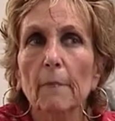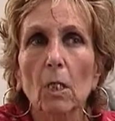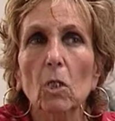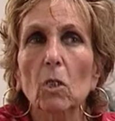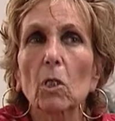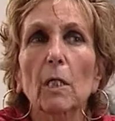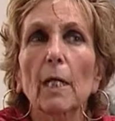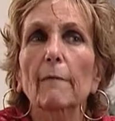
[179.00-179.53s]
You
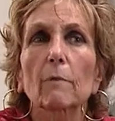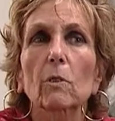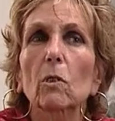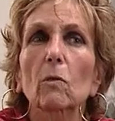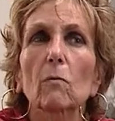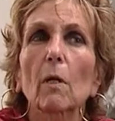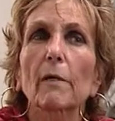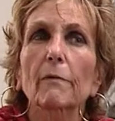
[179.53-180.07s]
didn't have to
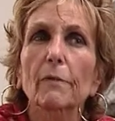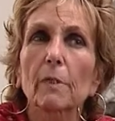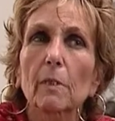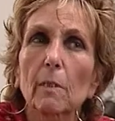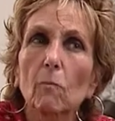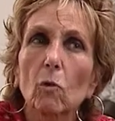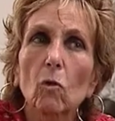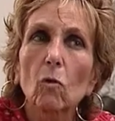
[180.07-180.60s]
do art
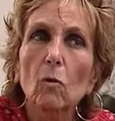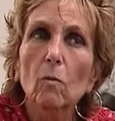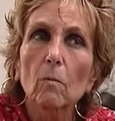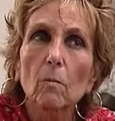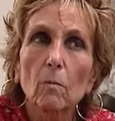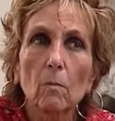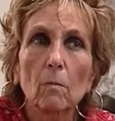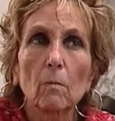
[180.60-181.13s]
anymore.
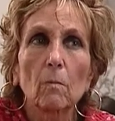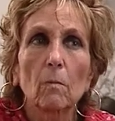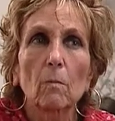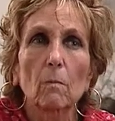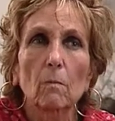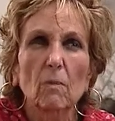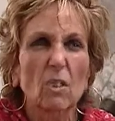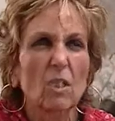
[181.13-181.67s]

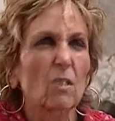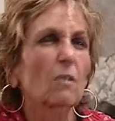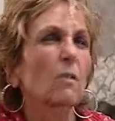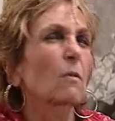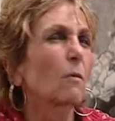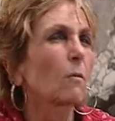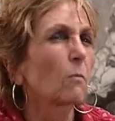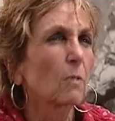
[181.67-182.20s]
She's
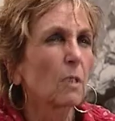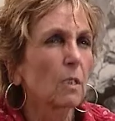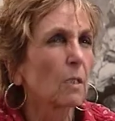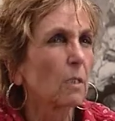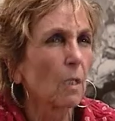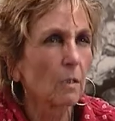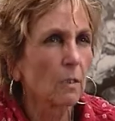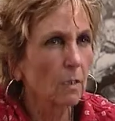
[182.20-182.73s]
so
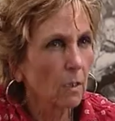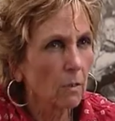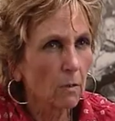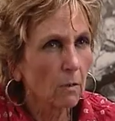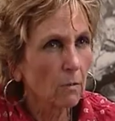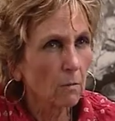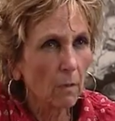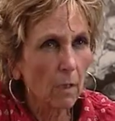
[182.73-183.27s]
disgusting to
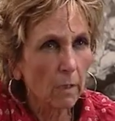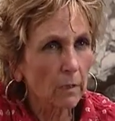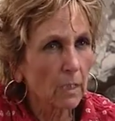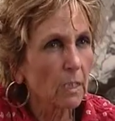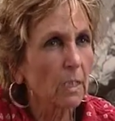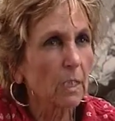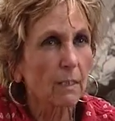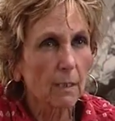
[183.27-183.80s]
do art,
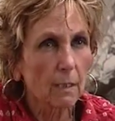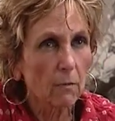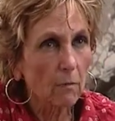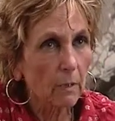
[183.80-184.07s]
there's nothing